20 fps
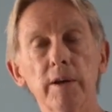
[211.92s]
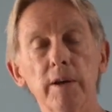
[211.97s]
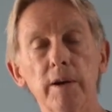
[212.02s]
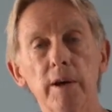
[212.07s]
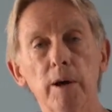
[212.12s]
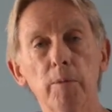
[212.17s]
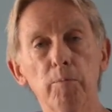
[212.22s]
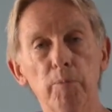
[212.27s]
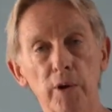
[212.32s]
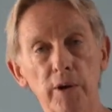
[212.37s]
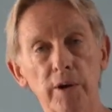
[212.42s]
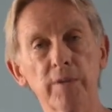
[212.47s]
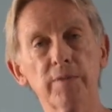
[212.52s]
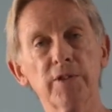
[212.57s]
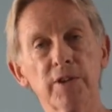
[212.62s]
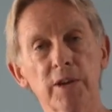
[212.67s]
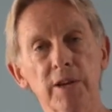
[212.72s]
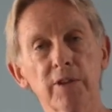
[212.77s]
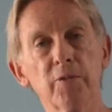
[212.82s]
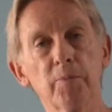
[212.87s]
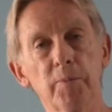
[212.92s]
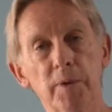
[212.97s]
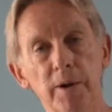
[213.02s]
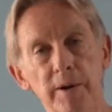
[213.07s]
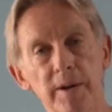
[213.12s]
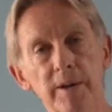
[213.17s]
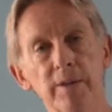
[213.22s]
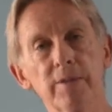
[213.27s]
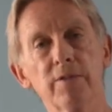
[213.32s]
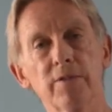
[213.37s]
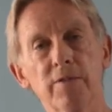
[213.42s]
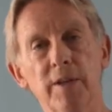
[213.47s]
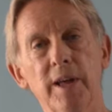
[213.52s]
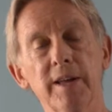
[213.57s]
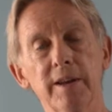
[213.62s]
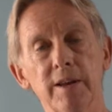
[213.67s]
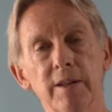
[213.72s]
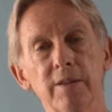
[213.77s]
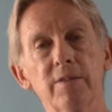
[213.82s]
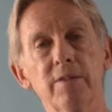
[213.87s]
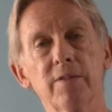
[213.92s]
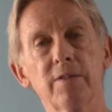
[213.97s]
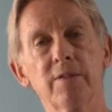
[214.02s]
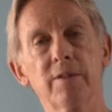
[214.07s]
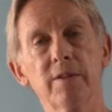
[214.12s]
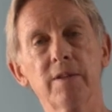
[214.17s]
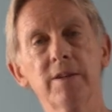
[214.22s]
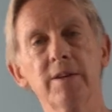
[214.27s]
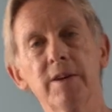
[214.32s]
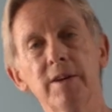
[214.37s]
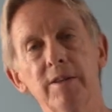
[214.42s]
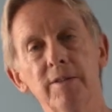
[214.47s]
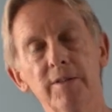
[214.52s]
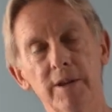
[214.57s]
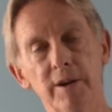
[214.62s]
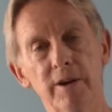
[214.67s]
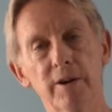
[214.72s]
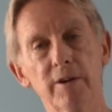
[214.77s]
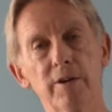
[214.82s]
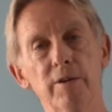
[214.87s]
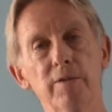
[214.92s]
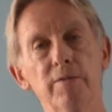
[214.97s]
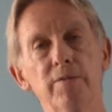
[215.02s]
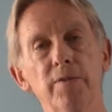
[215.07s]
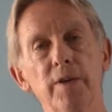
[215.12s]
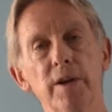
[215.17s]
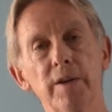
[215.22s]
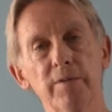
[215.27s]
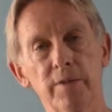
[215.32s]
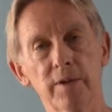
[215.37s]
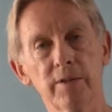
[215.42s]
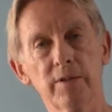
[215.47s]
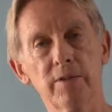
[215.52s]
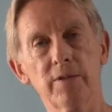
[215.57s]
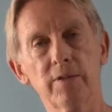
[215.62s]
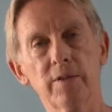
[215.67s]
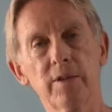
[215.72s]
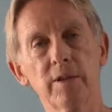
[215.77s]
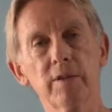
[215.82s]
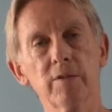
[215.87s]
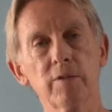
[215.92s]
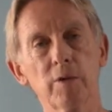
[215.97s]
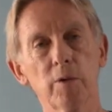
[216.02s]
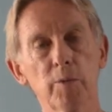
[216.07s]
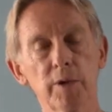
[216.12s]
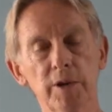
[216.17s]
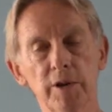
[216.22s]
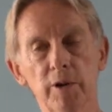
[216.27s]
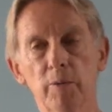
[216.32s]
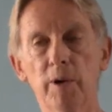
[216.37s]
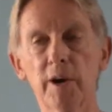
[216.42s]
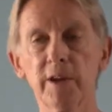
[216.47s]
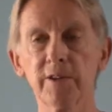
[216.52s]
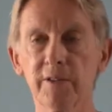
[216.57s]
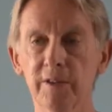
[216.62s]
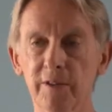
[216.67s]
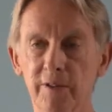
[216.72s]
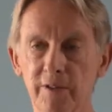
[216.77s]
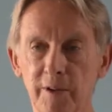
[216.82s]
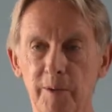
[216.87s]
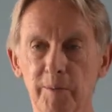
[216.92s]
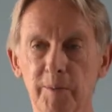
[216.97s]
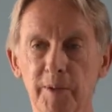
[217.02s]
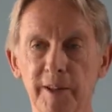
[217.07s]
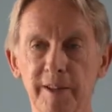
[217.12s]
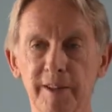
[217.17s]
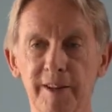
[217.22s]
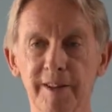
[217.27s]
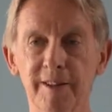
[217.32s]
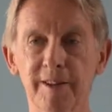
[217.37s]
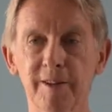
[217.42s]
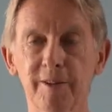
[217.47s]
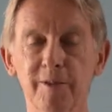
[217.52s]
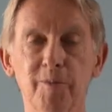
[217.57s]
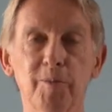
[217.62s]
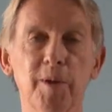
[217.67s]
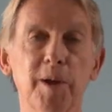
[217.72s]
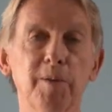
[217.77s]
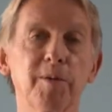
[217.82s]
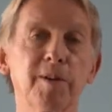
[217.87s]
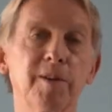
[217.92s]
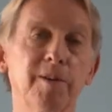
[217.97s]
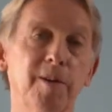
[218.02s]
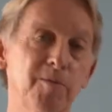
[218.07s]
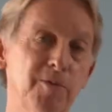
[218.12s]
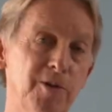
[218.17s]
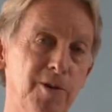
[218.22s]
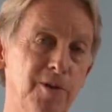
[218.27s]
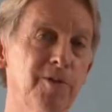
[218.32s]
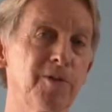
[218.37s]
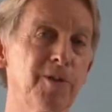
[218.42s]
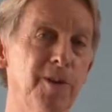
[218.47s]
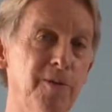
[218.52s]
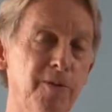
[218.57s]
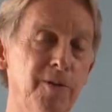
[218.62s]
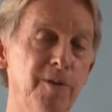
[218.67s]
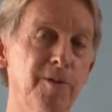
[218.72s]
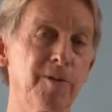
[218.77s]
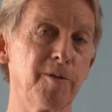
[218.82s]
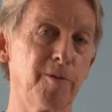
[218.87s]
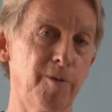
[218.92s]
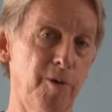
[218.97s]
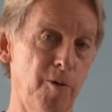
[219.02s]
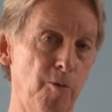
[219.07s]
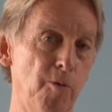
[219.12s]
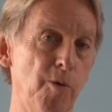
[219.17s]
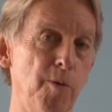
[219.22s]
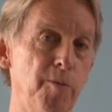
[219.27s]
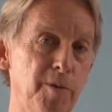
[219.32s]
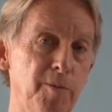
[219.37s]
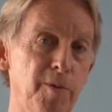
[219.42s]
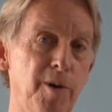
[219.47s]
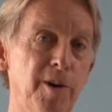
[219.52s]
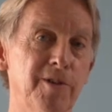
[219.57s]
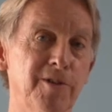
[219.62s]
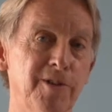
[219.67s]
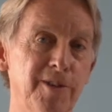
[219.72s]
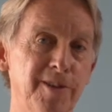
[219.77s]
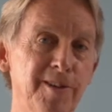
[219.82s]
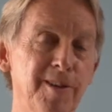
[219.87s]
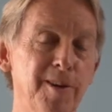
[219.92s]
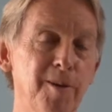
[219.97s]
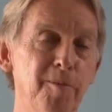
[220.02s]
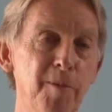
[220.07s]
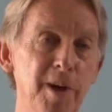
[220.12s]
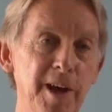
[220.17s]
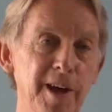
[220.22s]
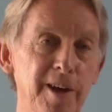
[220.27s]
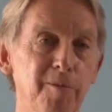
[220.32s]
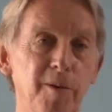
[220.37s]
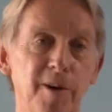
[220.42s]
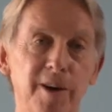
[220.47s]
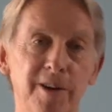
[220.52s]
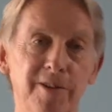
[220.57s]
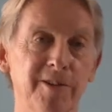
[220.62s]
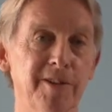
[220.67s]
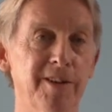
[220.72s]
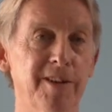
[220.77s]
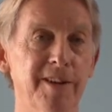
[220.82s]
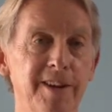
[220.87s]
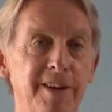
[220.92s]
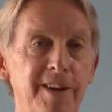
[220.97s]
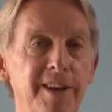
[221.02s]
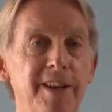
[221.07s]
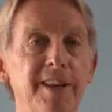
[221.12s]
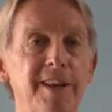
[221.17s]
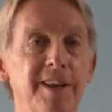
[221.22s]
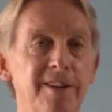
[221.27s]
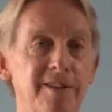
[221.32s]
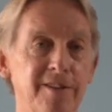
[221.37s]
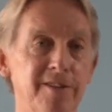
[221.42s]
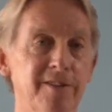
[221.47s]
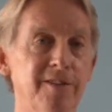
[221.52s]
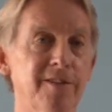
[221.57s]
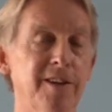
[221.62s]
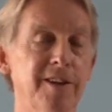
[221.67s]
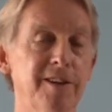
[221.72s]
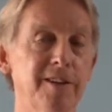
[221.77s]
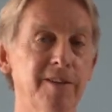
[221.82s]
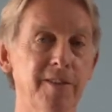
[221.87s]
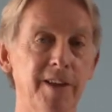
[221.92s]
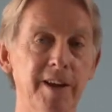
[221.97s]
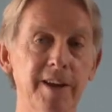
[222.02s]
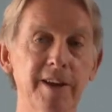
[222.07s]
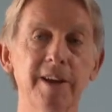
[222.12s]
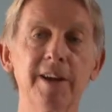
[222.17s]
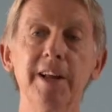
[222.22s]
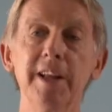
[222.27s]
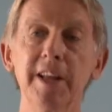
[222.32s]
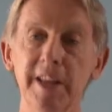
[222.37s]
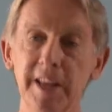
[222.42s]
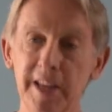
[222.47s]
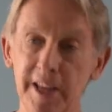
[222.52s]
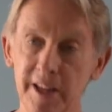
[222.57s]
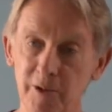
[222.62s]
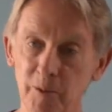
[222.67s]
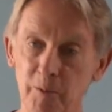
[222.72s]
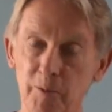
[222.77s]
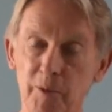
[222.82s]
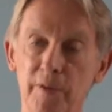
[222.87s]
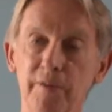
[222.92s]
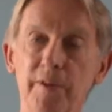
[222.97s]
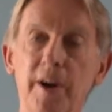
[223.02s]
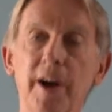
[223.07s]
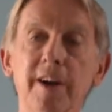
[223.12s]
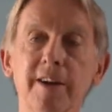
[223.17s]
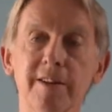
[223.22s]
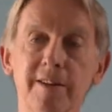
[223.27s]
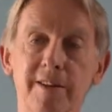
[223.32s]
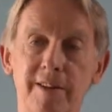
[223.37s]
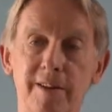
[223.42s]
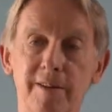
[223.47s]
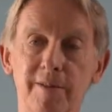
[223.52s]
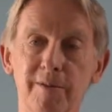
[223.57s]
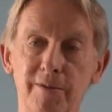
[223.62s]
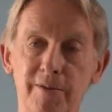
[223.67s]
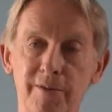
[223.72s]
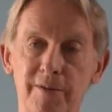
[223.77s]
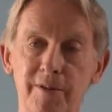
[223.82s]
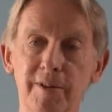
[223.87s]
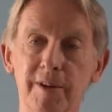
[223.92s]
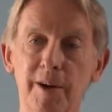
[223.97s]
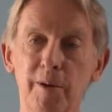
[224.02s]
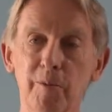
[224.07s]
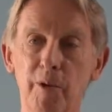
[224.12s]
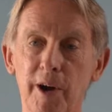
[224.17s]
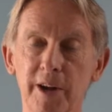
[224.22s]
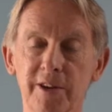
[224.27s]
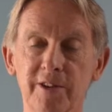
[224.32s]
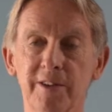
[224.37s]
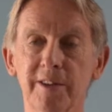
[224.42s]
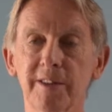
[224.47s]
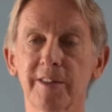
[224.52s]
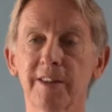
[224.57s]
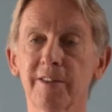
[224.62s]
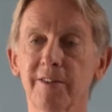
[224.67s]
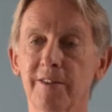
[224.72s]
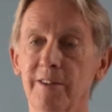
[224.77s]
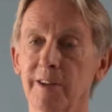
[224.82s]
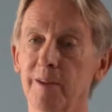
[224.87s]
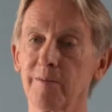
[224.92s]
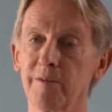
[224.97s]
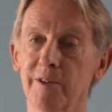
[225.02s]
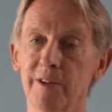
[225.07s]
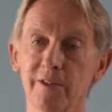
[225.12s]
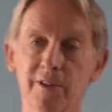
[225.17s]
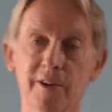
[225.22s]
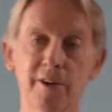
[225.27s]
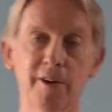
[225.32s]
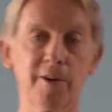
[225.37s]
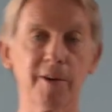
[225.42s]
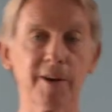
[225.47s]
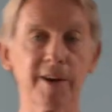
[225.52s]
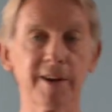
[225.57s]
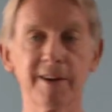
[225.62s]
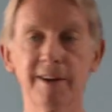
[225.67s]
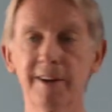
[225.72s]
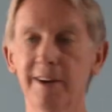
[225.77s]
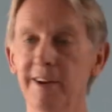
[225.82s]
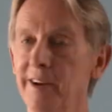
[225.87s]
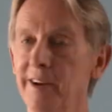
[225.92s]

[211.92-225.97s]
a book of Shakespearean sonnets that are her favorites. So when you're watching something like this, maybe, I'm sure it's different, a woman watching than a man watching. It's just kind of like, it's provocative. I'm watching this and I'm just going,